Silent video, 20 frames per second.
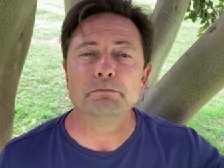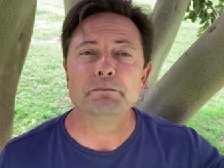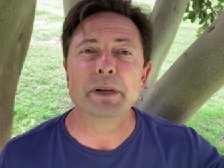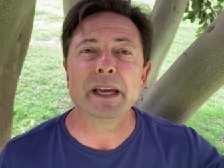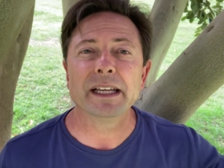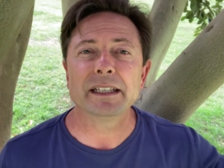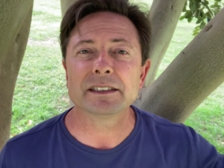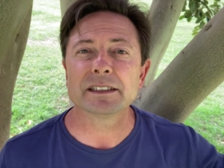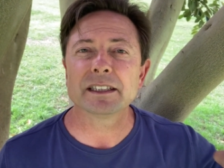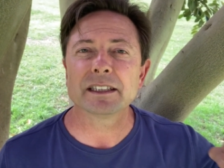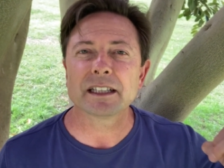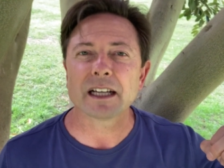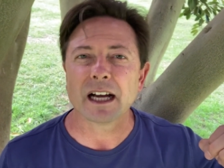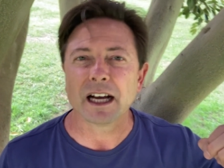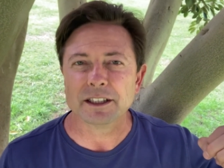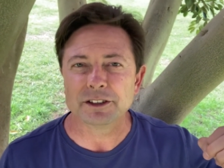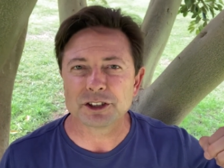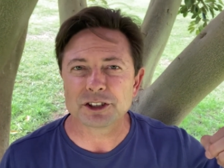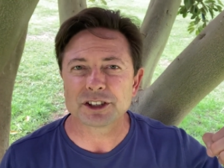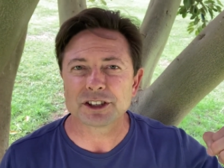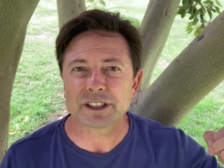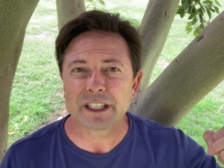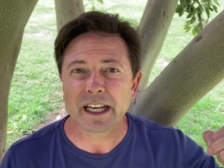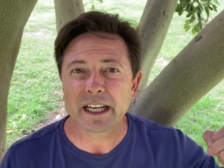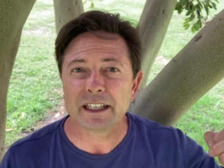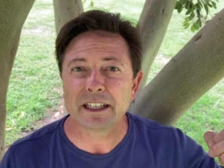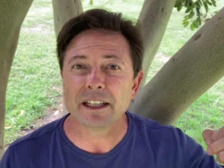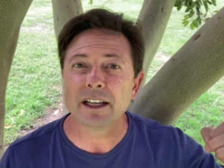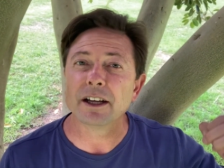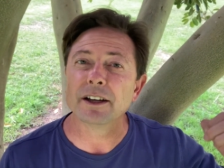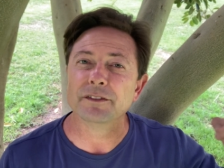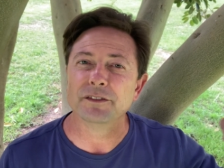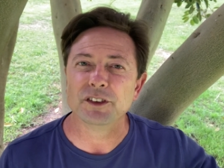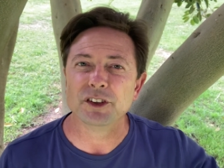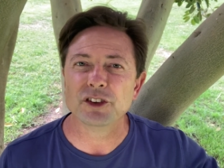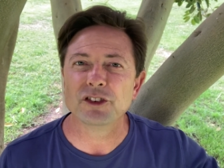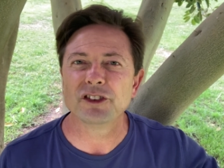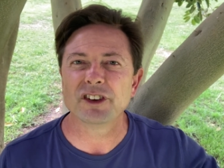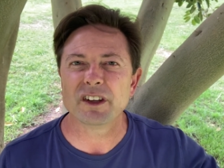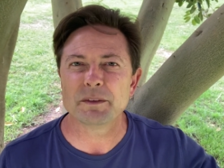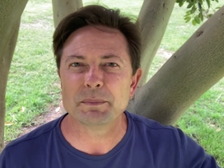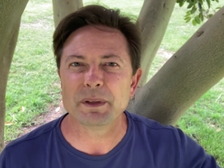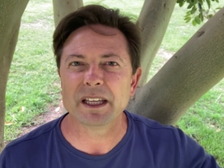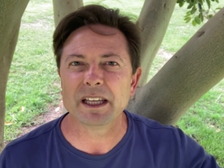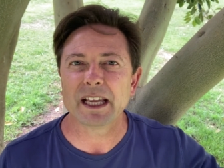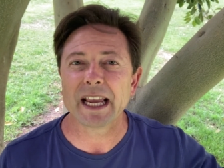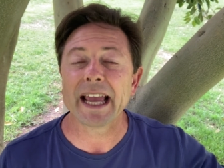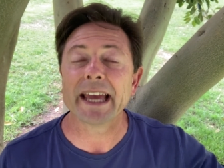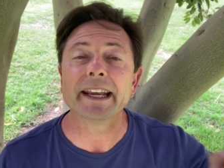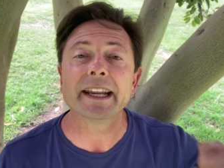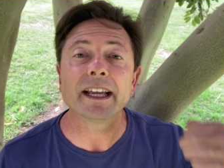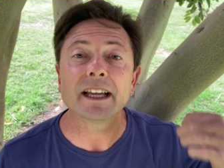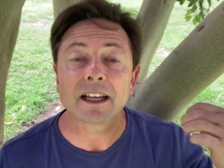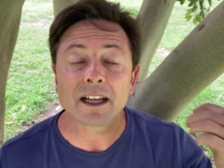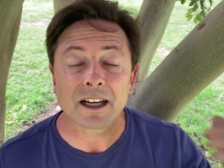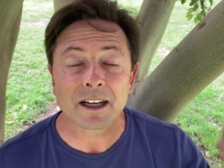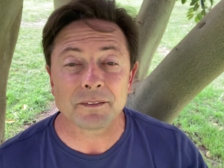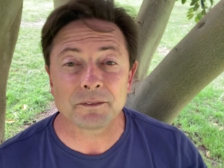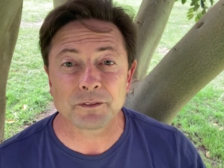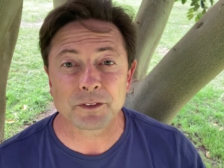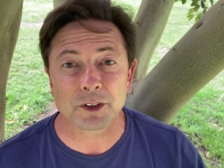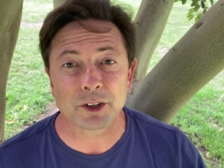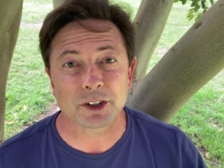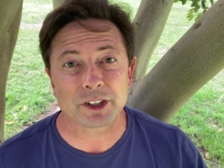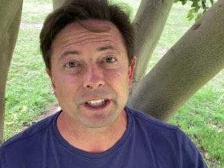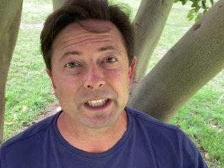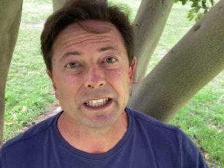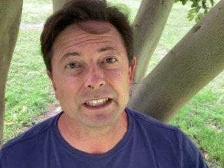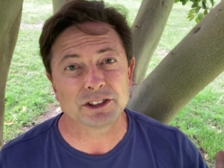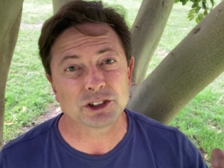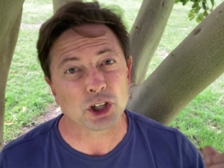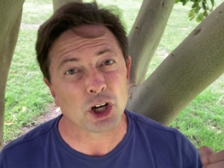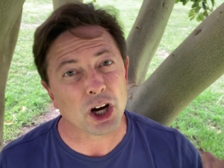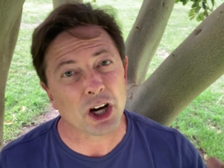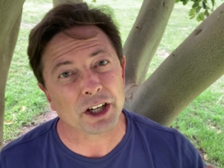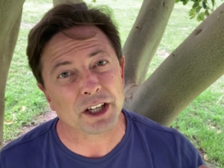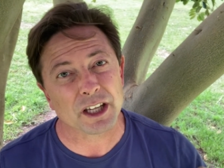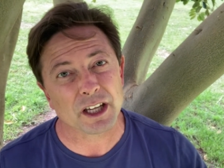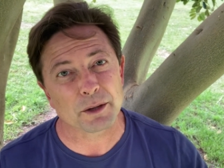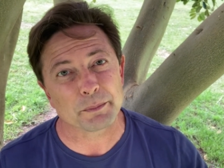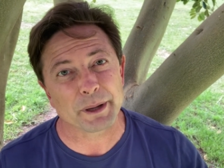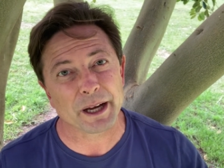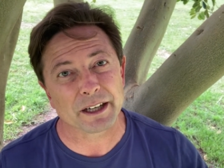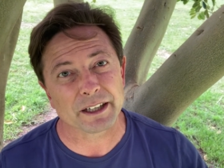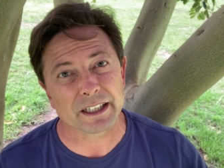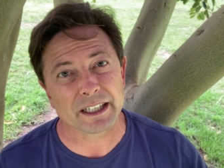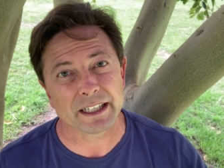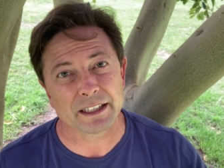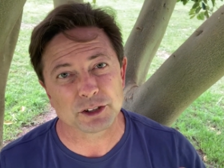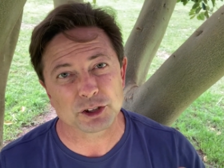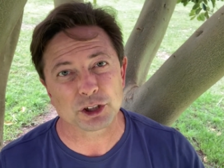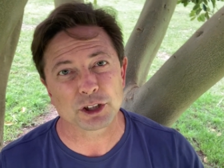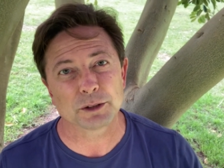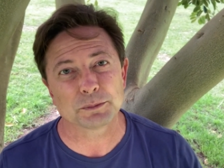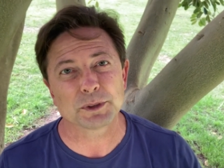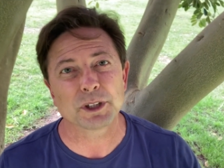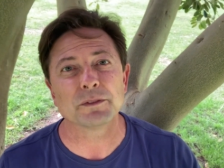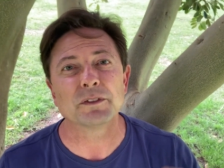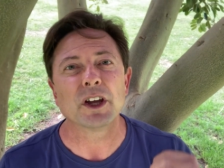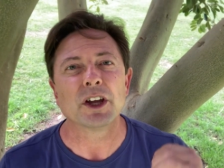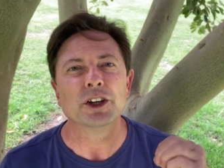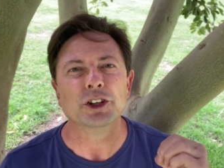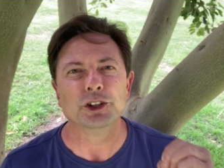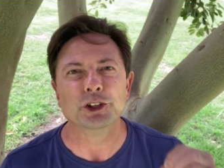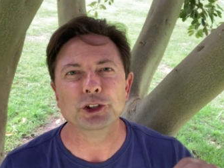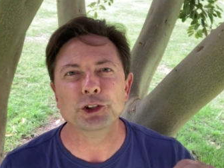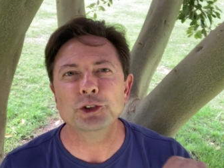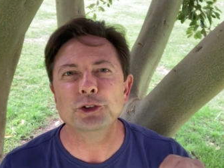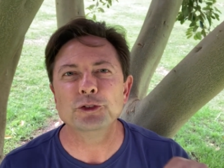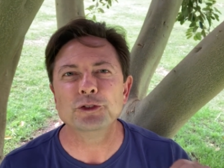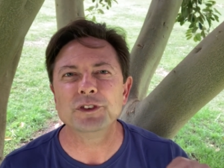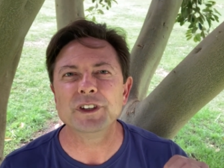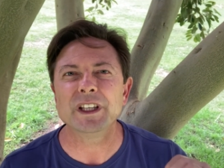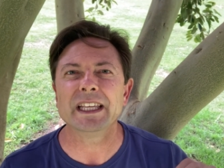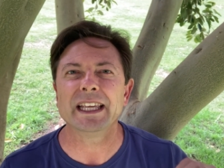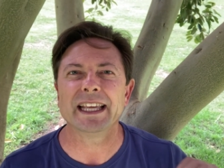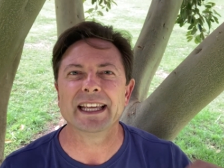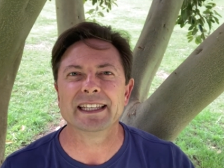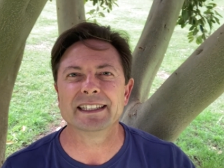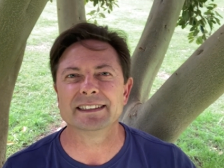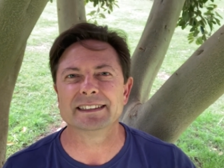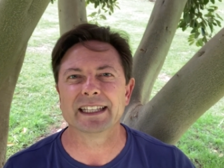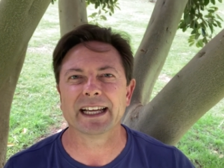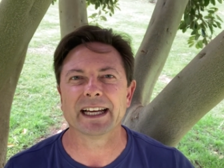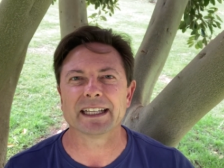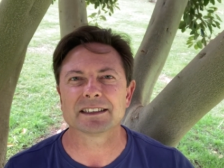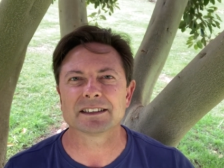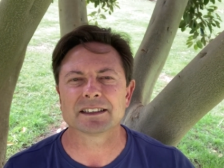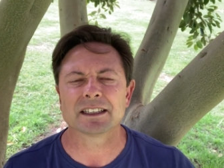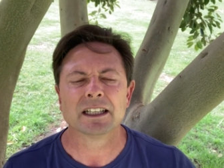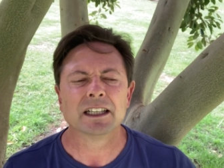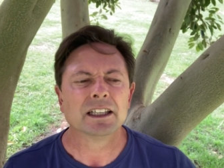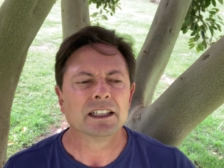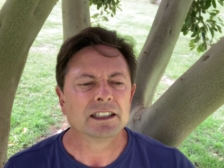basic understanding of UVB and a comfort in talking about it in terms of UV index.